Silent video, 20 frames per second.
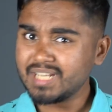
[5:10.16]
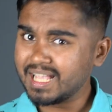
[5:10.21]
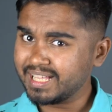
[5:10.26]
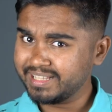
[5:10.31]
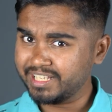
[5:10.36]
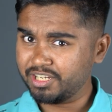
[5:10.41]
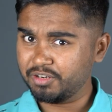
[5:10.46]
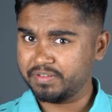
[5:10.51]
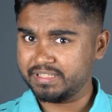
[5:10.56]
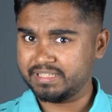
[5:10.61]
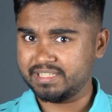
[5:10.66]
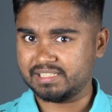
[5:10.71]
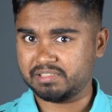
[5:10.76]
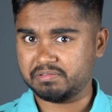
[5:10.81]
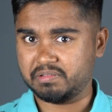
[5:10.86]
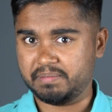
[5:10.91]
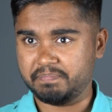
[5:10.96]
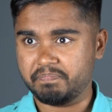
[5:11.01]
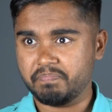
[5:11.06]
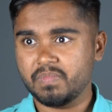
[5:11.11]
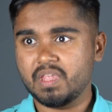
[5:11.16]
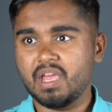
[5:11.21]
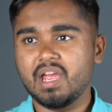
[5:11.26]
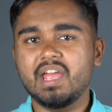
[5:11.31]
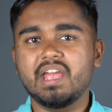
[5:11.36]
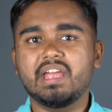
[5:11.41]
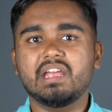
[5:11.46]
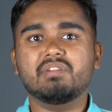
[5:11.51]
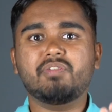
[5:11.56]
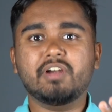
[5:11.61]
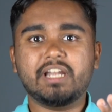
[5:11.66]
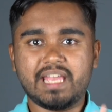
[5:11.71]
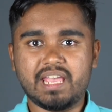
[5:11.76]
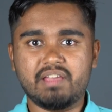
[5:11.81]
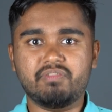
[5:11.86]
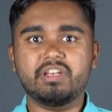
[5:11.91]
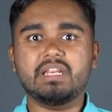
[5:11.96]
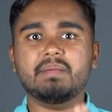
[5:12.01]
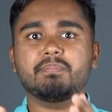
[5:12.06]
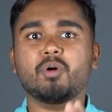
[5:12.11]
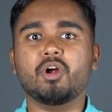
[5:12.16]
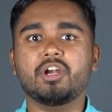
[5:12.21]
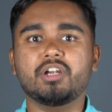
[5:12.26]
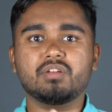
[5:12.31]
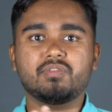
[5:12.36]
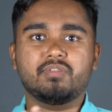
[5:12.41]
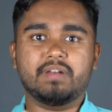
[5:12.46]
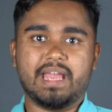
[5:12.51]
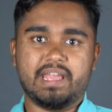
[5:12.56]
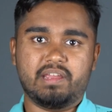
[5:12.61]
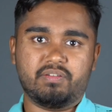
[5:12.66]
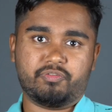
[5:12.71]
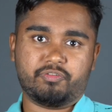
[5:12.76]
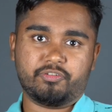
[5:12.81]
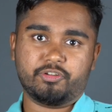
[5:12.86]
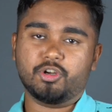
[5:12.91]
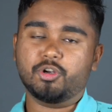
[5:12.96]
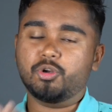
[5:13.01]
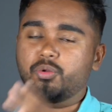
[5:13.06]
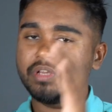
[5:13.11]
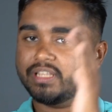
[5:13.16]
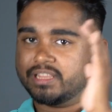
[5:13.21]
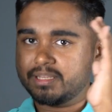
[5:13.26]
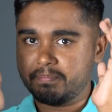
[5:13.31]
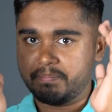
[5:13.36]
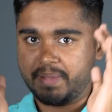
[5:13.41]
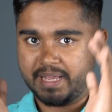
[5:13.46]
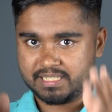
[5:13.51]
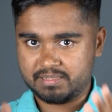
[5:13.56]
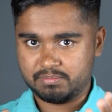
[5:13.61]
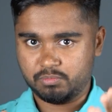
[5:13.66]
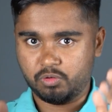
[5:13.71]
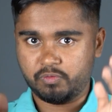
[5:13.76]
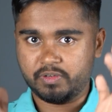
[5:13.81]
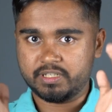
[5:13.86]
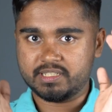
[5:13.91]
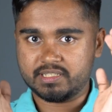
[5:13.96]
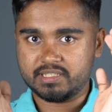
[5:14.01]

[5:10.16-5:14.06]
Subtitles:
Think of it this way. If at every point of life you're doing the best move and